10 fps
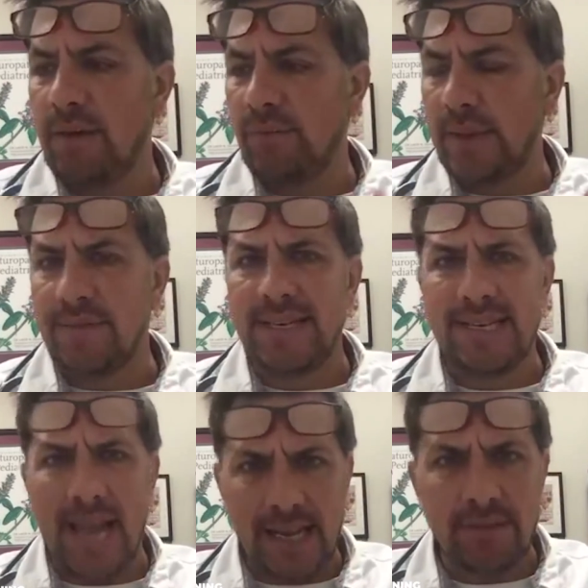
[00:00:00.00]
give a
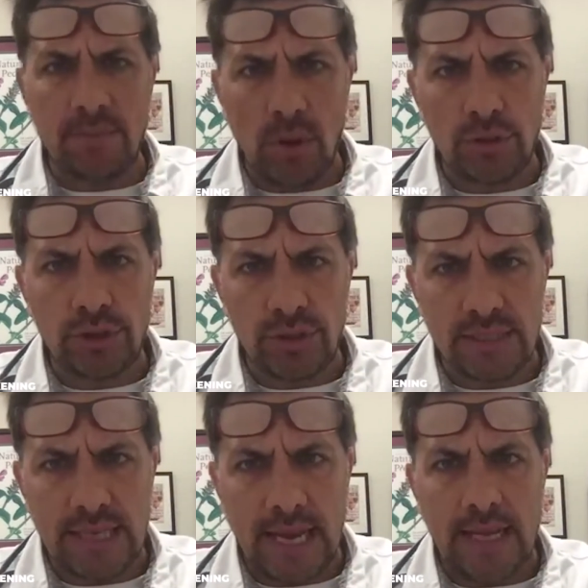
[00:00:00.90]
negative emotional
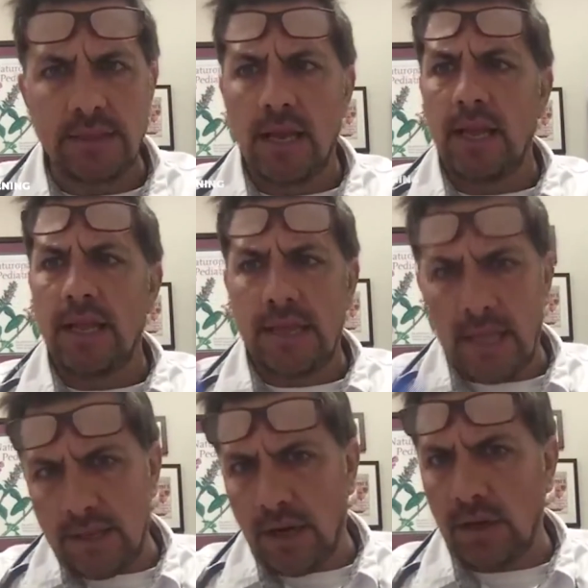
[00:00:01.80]
stance,
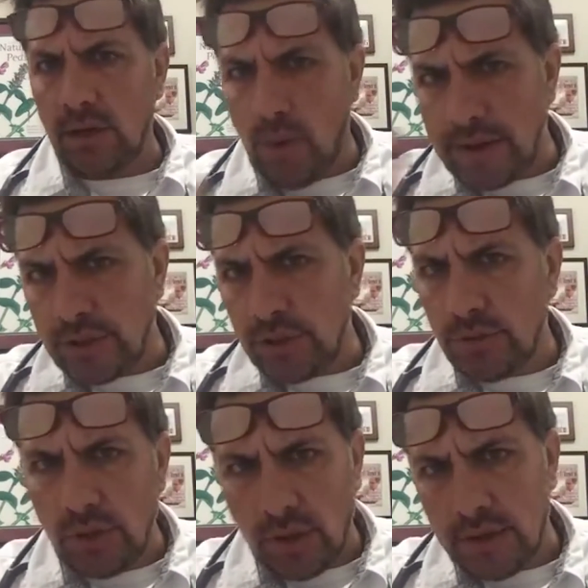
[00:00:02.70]
then they're going to
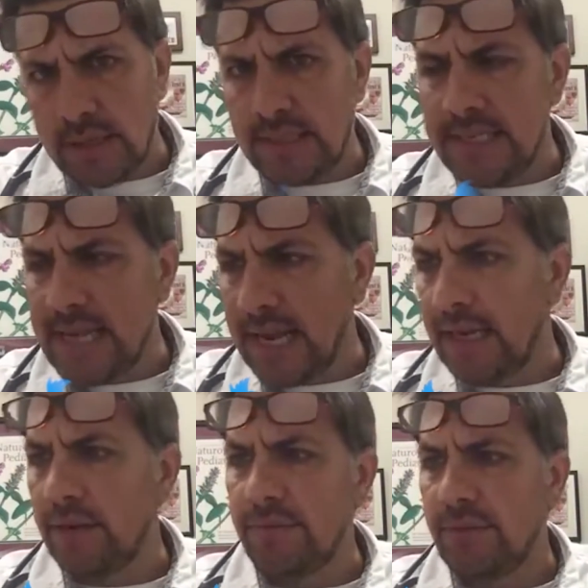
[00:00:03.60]
learn this
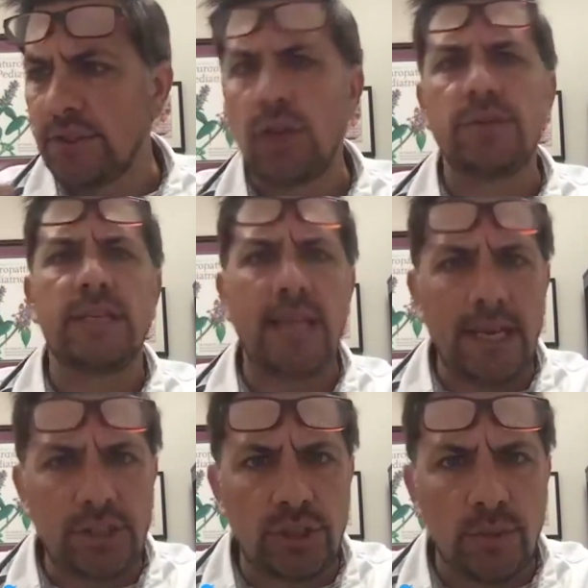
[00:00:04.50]
negative
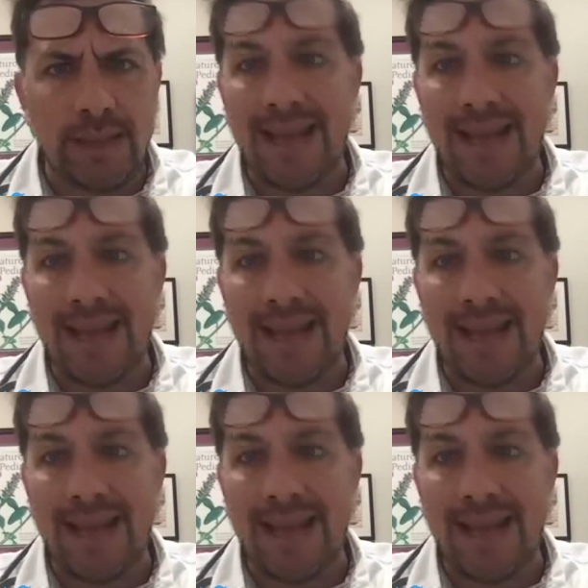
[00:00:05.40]
association with it.